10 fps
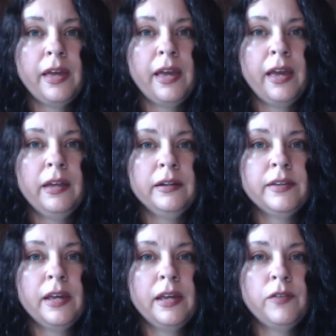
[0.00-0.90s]

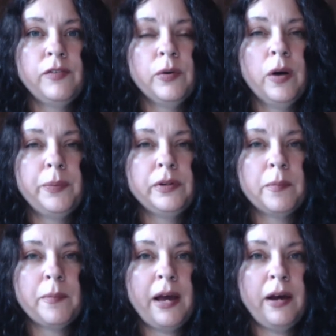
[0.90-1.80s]
And if you open
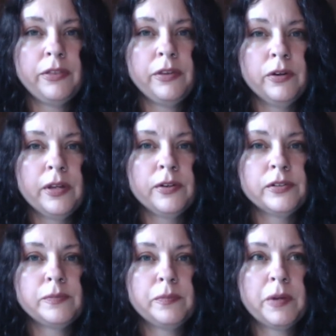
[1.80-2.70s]
your mouth, you're either
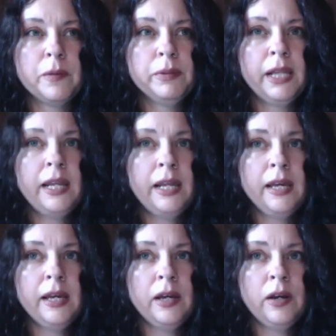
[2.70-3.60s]

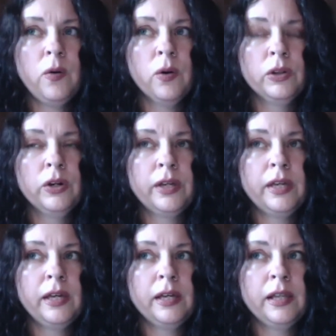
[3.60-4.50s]
complaining or
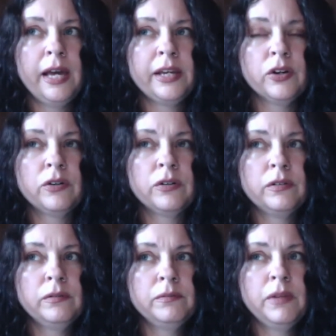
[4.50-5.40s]
looking like you're
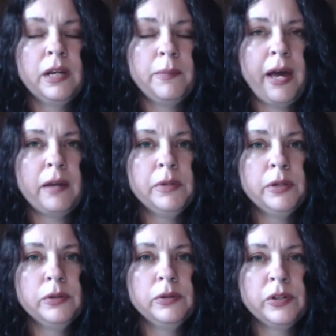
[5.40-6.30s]
in a bad
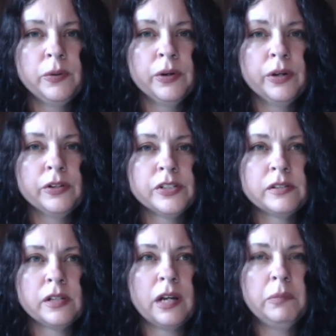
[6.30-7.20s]
mood, or you're
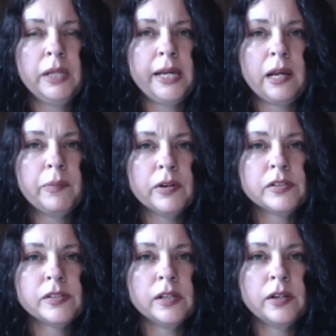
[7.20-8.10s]
just a complaining
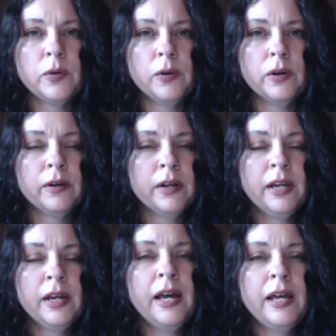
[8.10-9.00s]
person, or
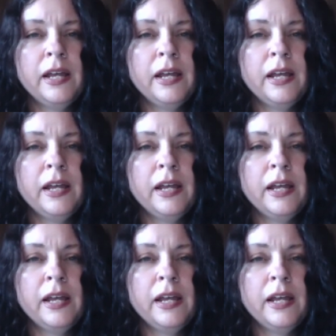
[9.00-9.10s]
mm-hmm.